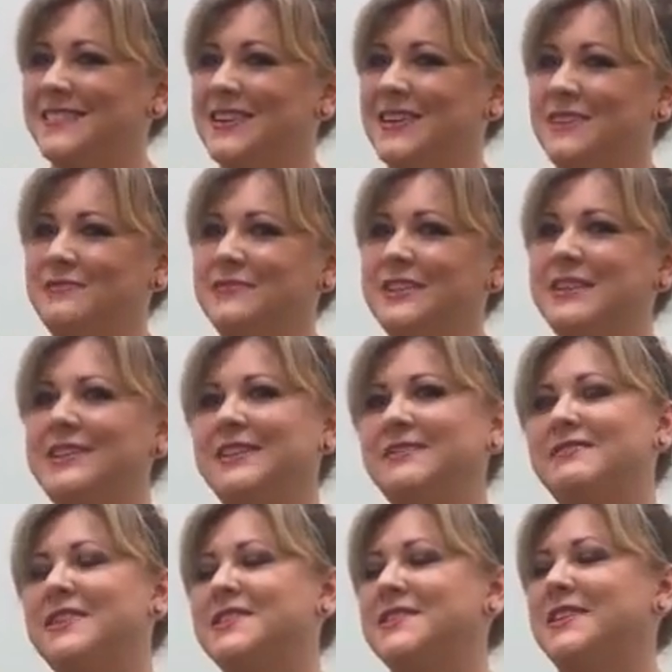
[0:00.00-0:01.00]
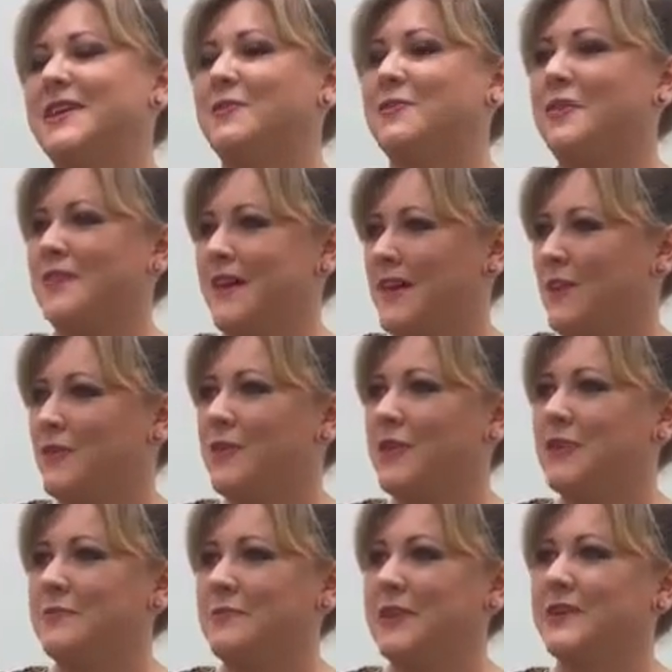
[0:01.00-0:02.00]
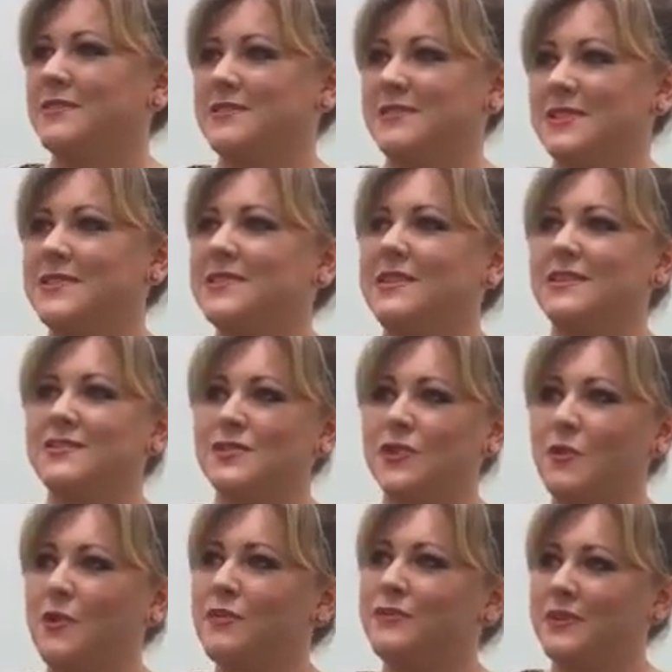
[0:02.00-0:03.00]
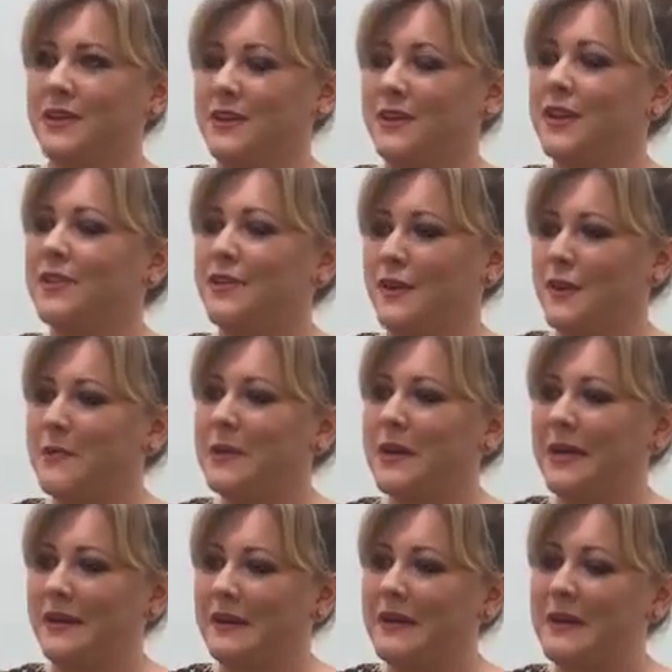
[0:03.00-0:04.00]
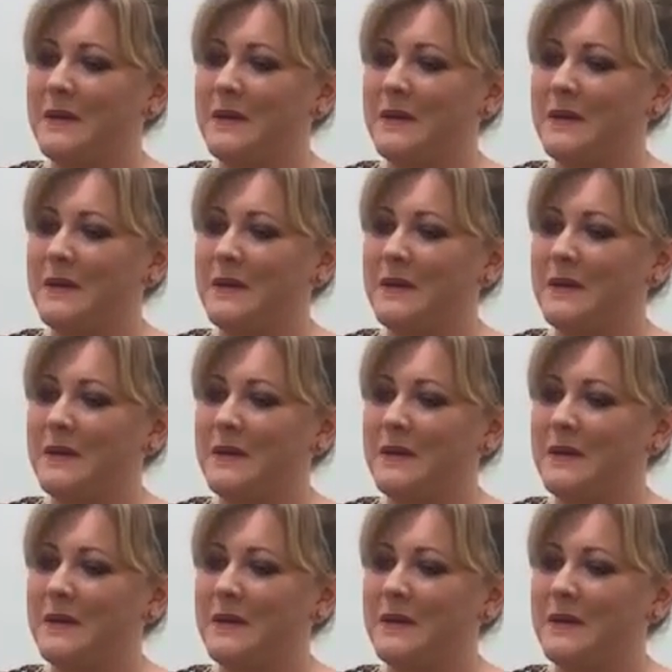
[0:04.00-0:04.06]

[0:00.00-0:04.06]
I really resonate with that quote because I see it so often in art therapy.